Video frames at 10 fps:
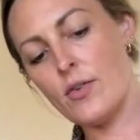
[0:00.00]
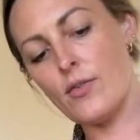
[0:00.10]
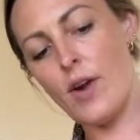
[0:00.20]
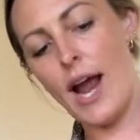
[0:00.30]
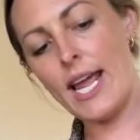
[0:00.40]

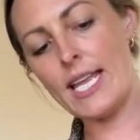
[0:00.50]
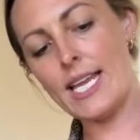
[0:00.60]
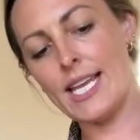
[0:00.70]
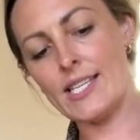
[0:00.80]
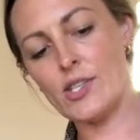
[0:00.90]
right
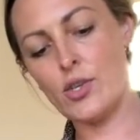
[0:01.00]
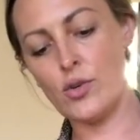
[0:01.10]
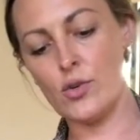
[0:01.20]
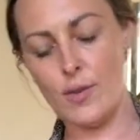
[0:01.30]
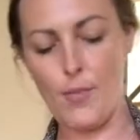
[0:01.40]

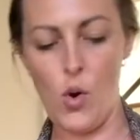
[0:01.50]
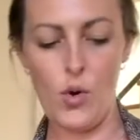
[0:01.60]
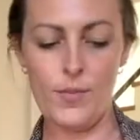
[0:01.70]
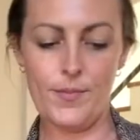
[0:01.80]
into the bowl.